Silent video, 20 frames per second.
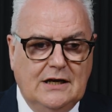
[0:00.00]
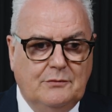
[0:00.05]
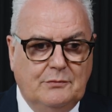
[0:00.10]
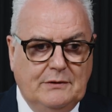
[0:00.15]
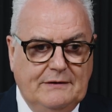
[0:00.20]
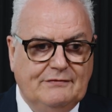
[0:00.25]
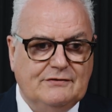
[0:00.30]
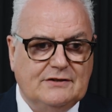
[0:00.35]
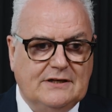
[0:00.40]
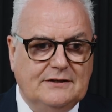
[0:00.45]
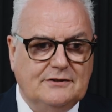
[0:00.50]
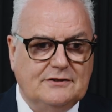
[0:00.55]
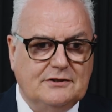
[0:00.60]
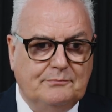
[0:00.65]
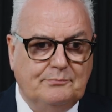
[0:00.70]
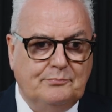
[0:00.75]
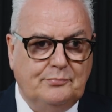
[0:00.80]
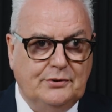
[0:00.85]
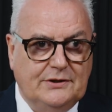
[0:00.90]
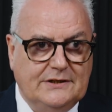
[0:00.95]
we've seen
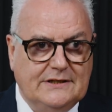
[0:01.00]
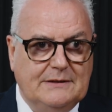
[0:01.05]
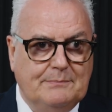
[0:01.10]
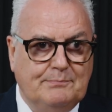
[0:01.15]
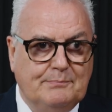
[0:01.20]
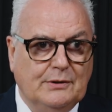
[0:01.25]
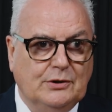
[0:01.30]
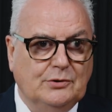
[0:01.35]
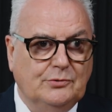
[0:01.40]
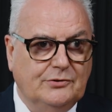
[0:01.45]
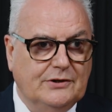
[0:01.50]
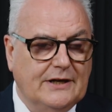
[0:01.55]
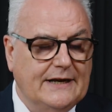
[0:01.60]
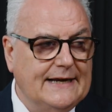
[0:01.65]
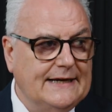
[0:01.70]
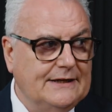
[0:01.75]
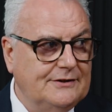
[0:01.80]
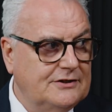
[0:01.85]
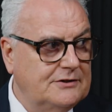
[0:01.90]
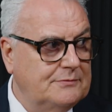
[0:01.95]
some pretty bold
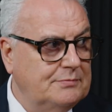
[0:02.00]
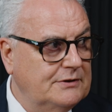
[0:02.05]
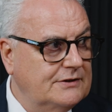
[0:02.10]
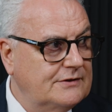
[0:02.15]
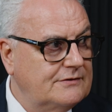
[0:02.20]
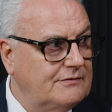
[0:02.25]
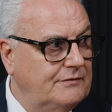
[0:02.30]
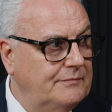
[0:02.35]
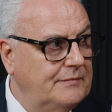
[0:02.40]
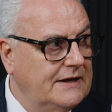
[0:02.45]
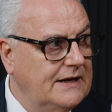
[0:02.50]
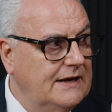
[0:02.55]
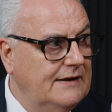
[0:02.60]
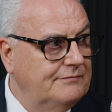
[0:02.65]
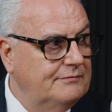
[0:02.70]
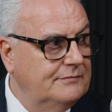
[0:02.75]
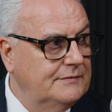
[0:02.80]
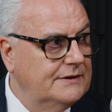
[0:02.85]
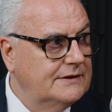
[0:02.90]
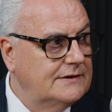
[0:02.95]
announcements from the
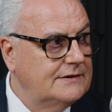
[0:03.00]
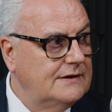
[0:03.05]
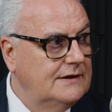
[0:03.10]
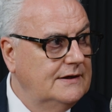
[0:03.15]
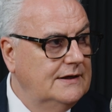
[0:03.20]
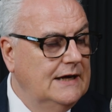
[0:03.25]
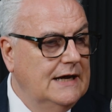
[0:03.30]
government,